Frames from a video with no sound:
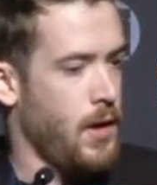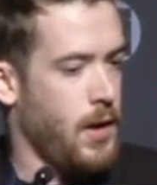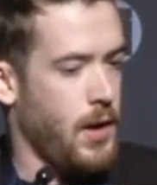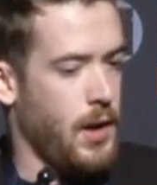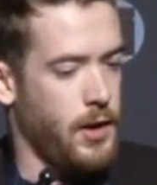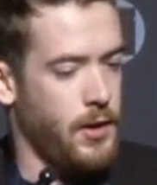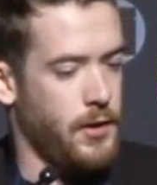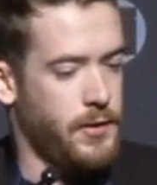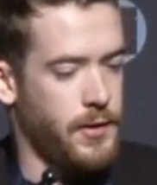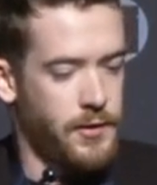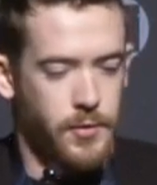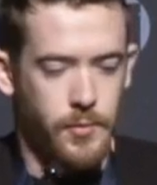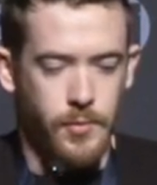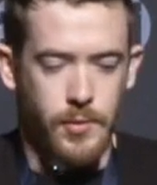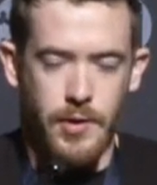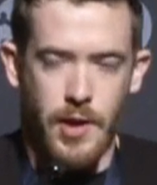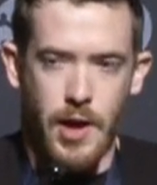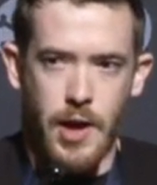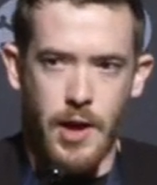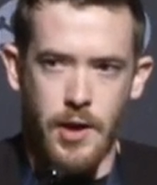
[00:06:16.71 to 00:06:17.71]
and it doesn't
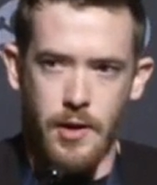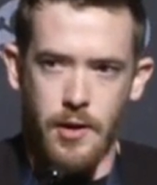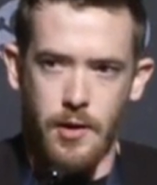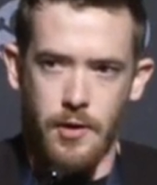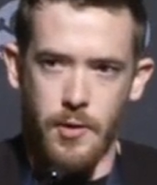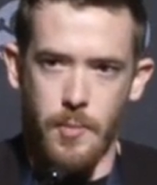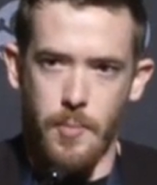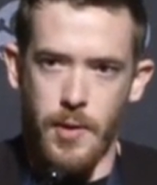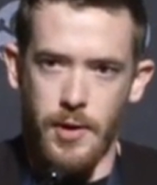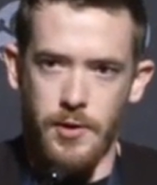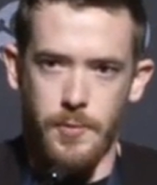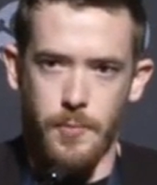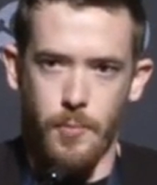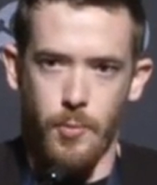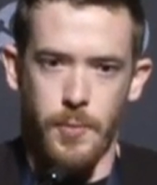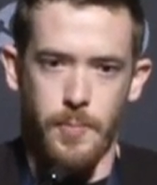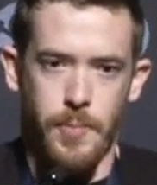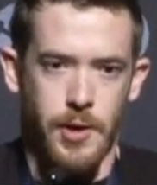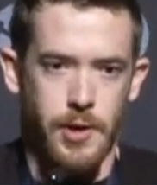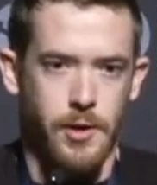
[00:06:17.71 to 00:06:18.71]
rely on the
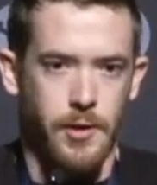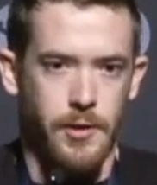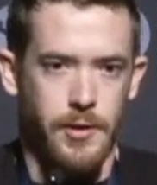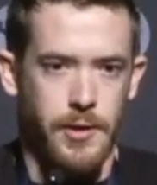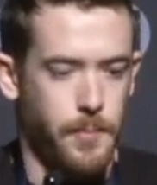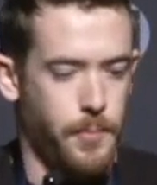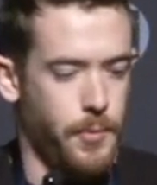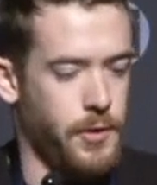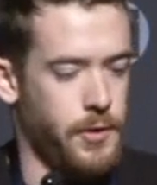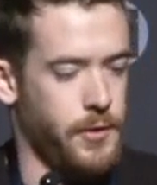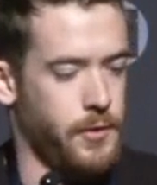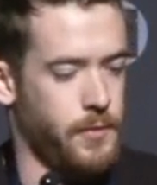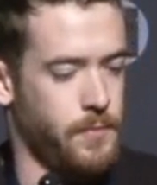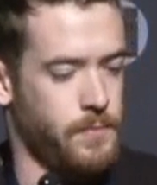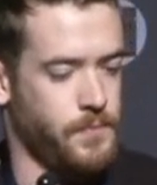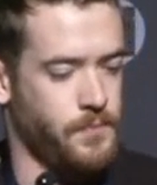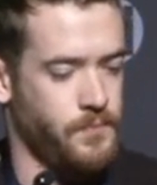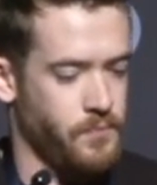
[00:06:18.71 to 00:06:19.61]
Metasploit binary templates.